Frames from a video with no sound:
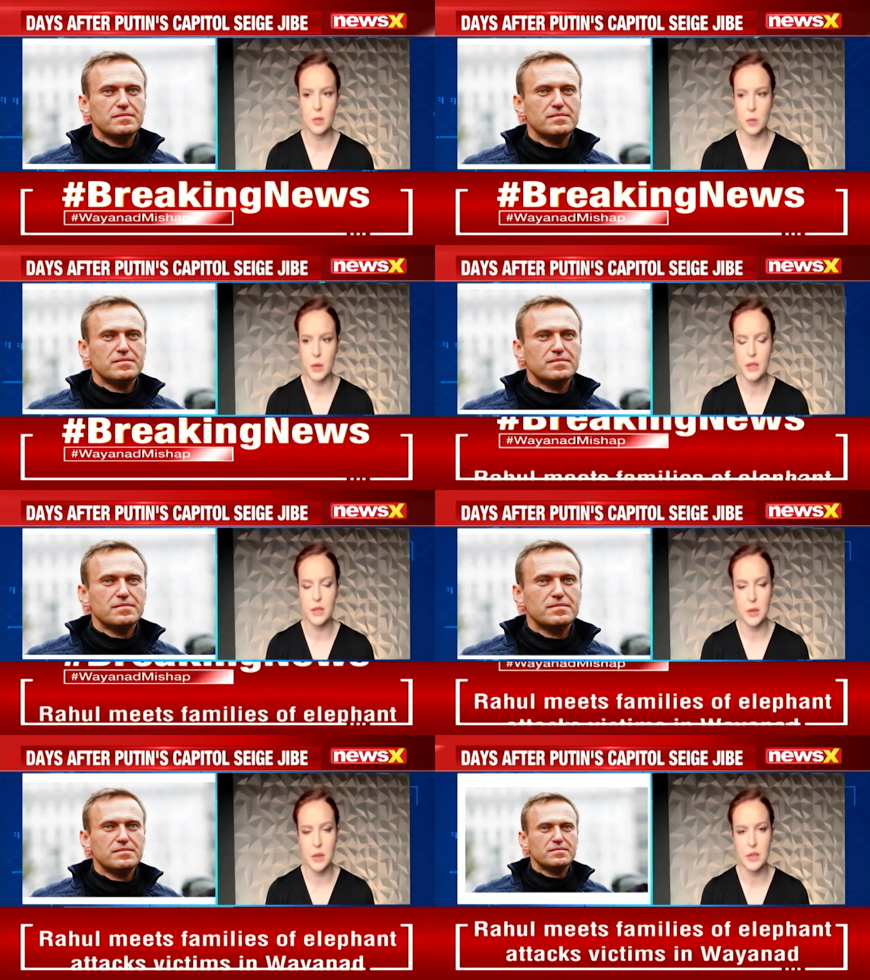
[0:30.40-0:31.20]
Speaker 1: for his death.
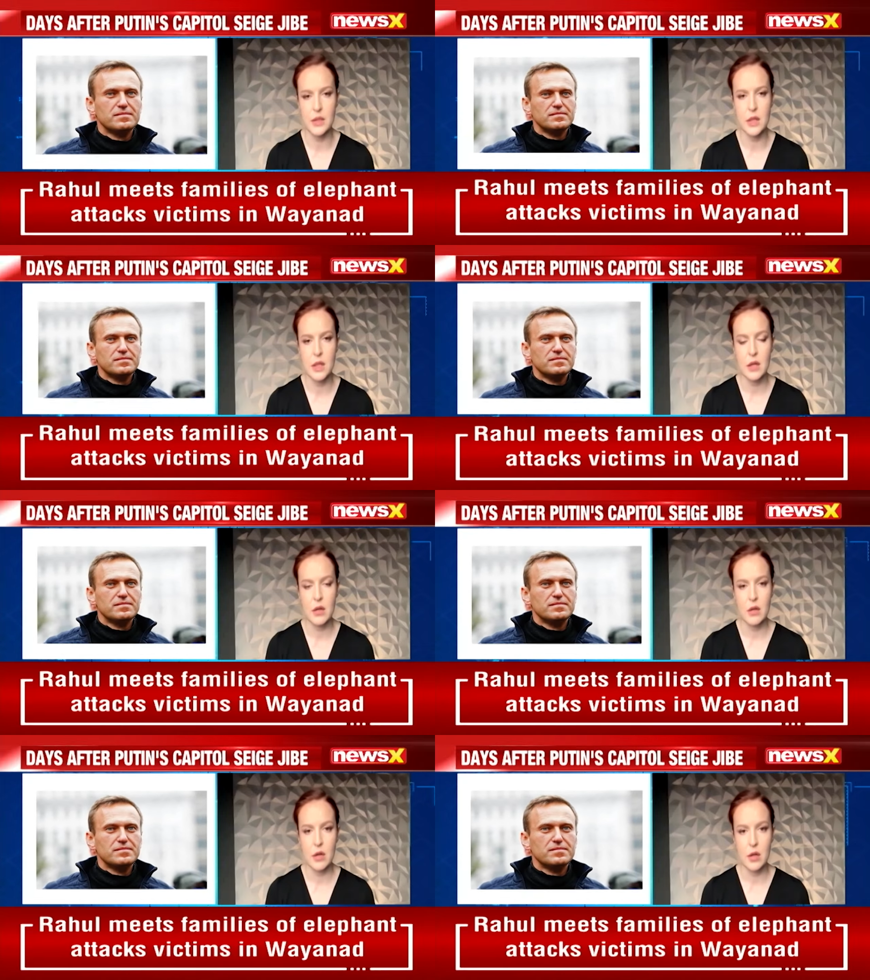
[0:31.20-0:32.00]
US President
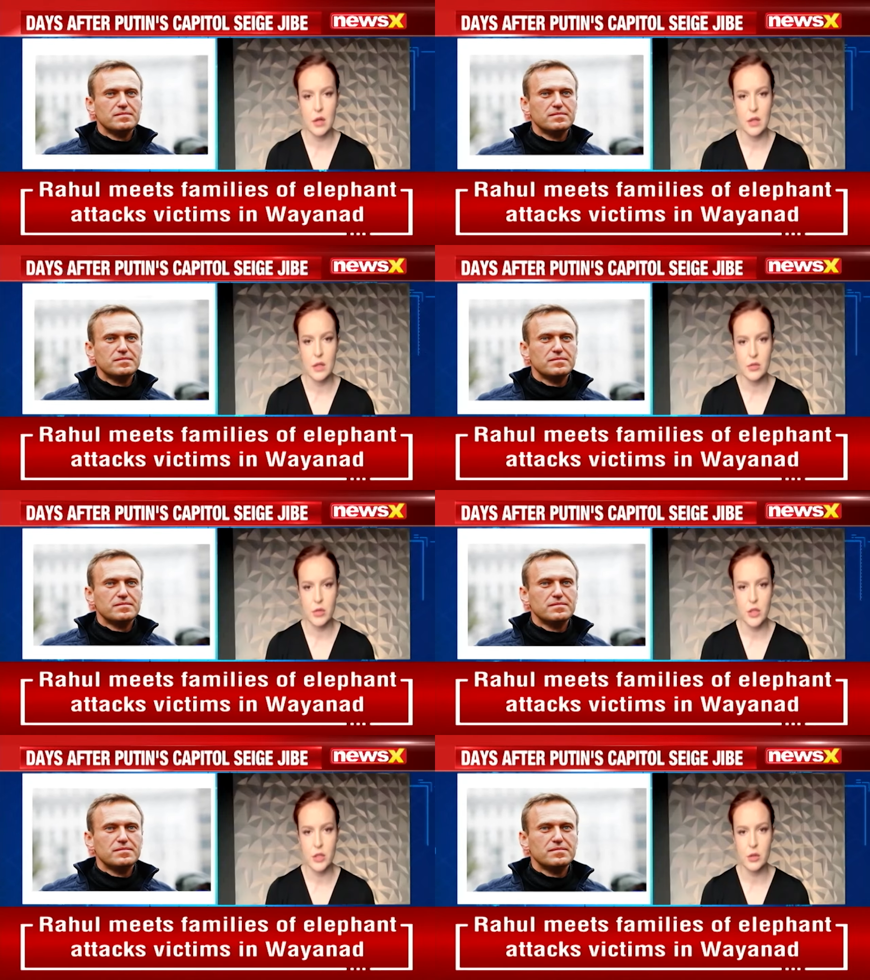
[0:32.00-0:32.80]
Joe Biden as
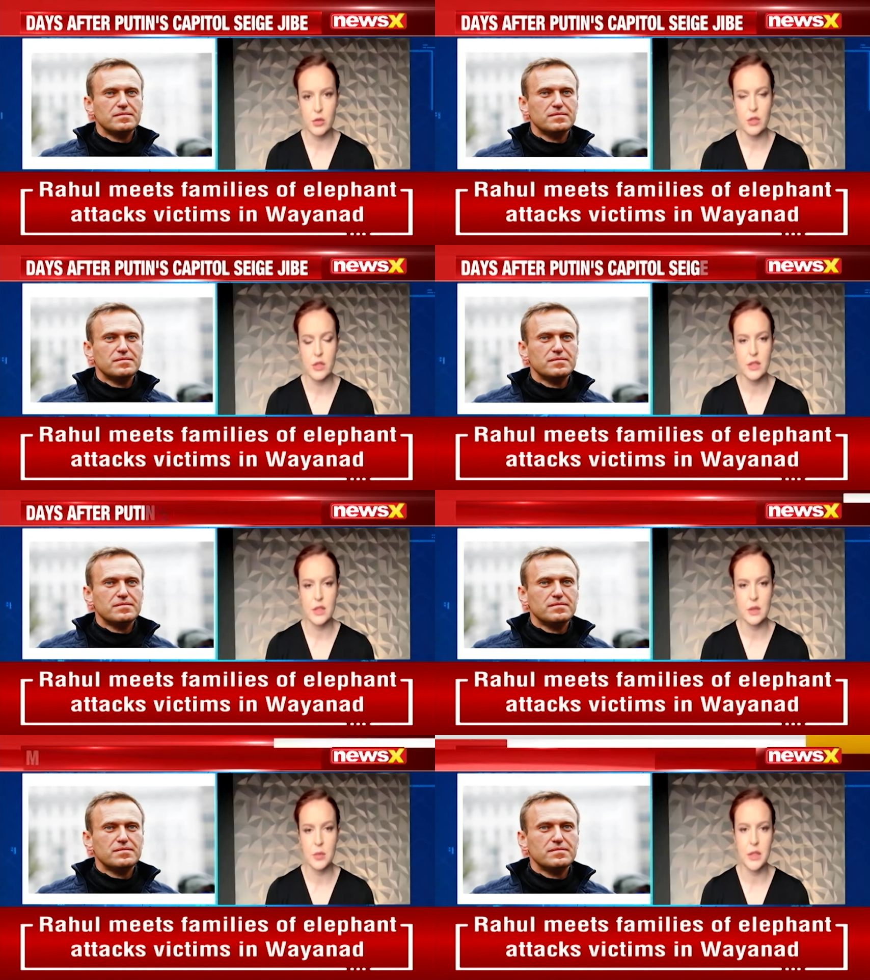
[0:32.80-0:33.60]
well as
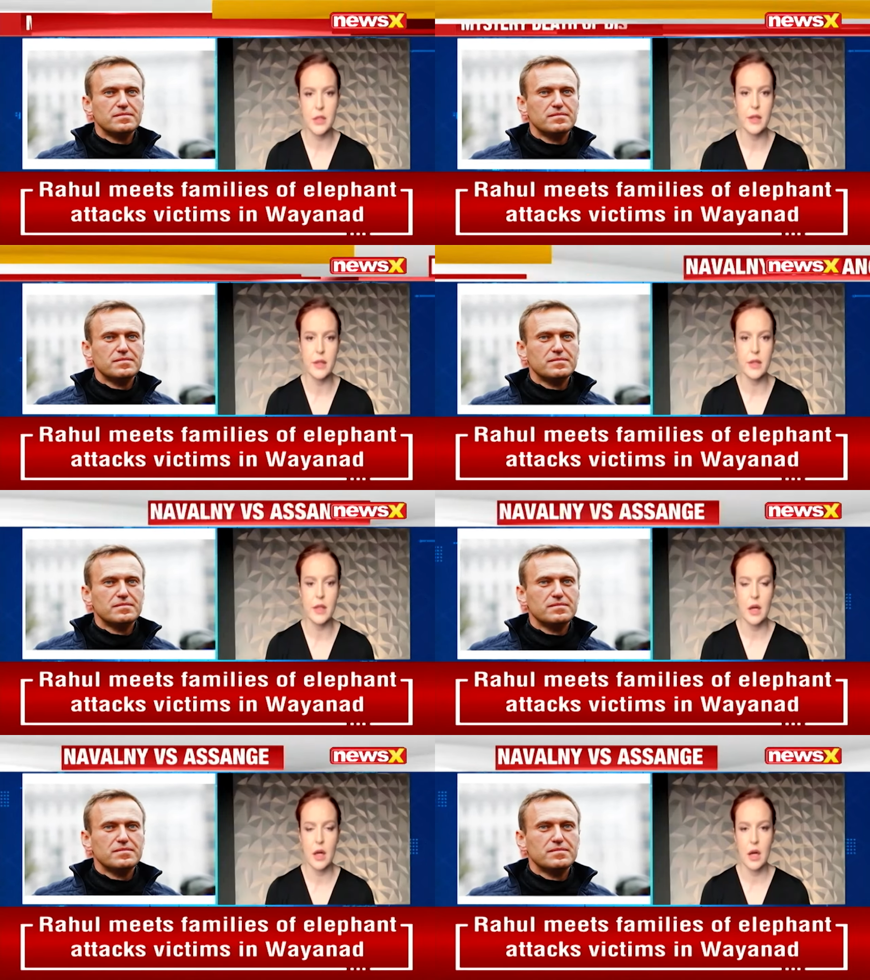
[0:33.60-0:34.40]
EU President
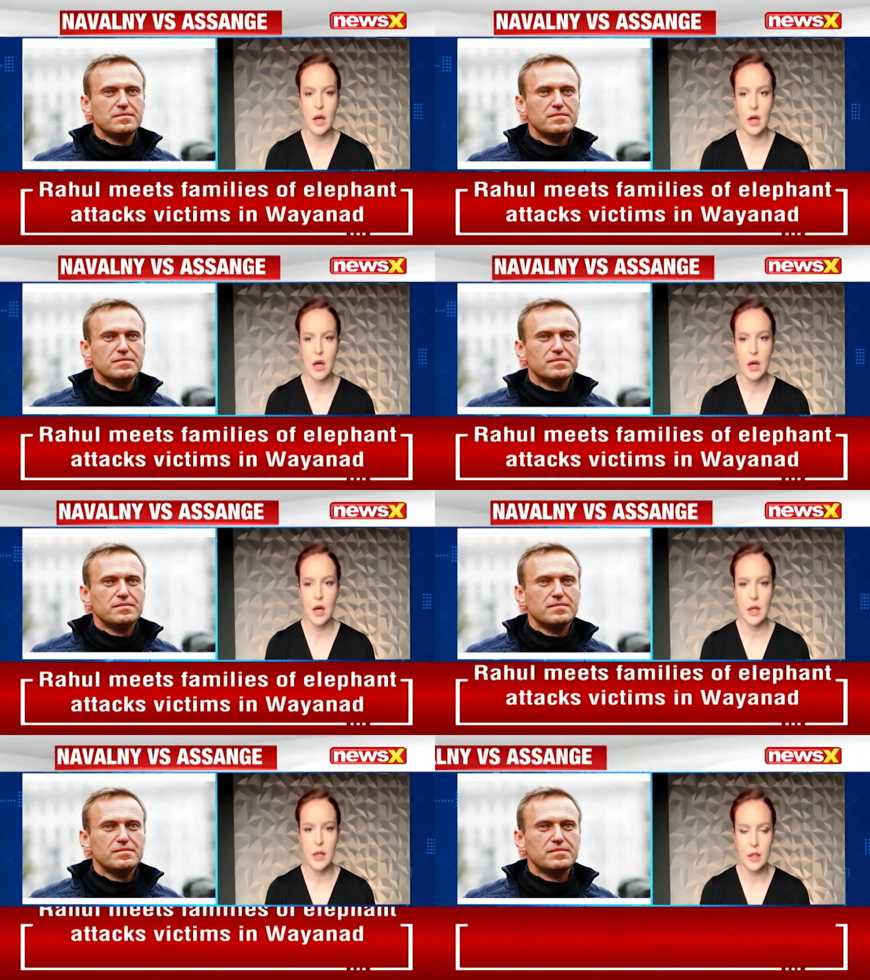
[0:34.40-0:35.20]
uh, Ursula
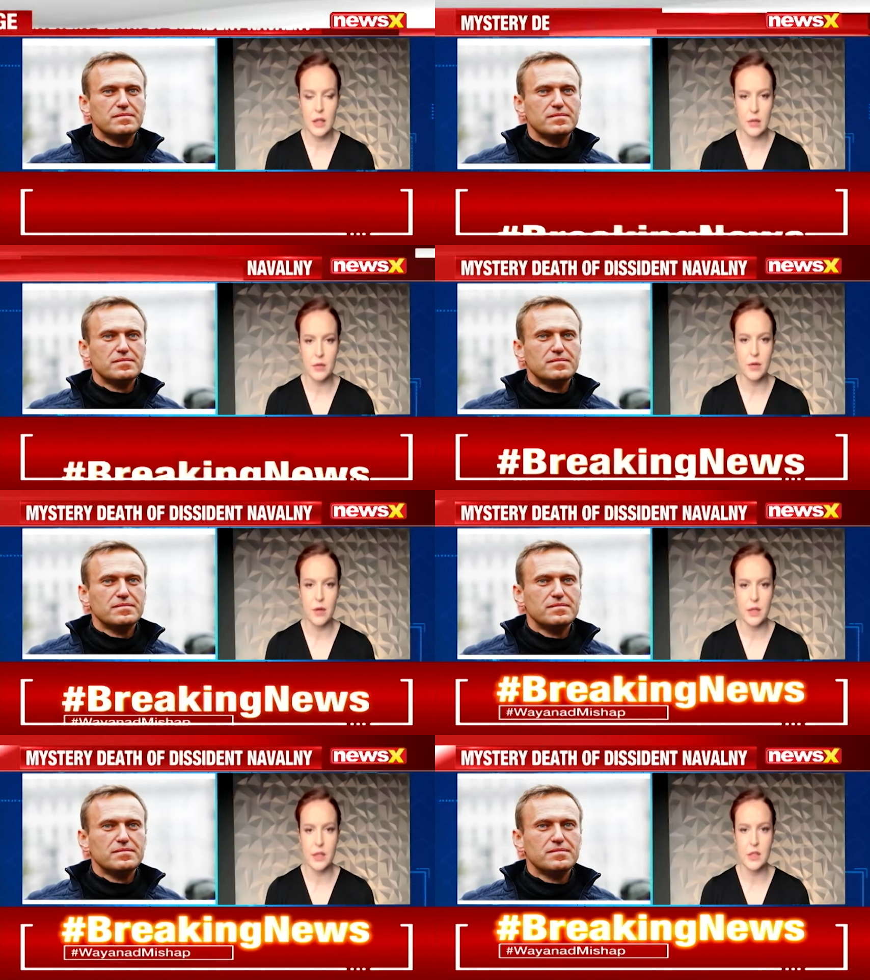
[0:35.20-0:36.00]
von der Leyen
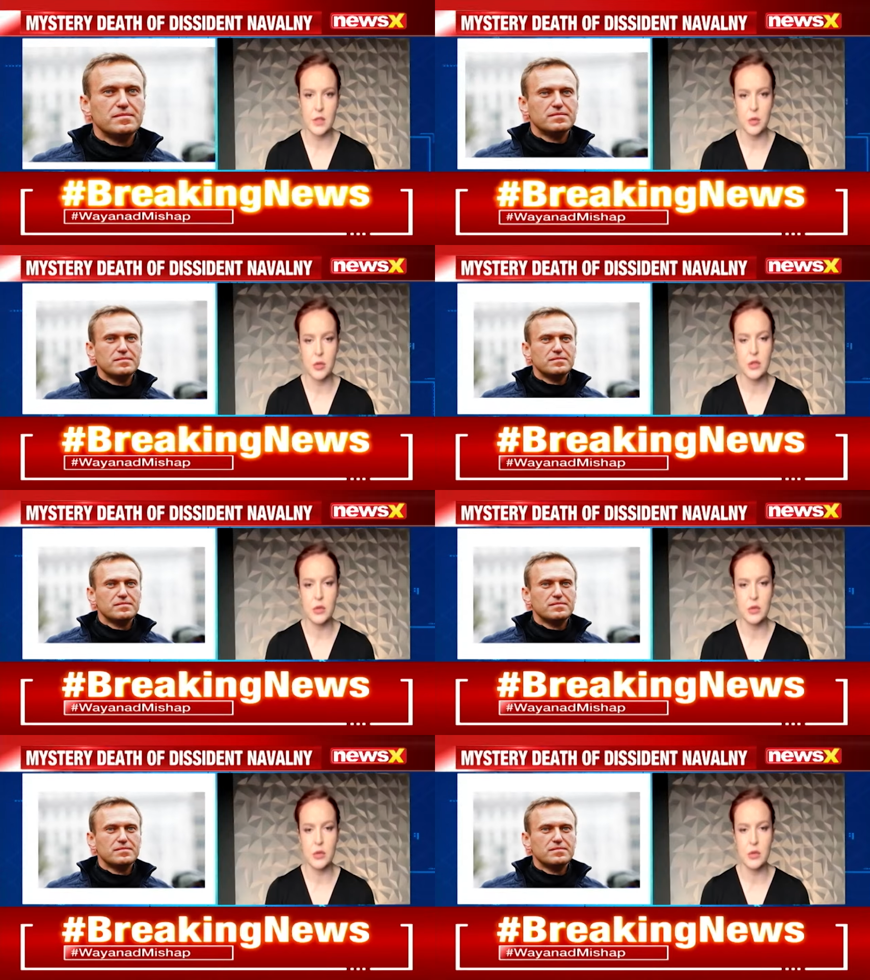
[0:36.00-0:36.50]
have expressed uh,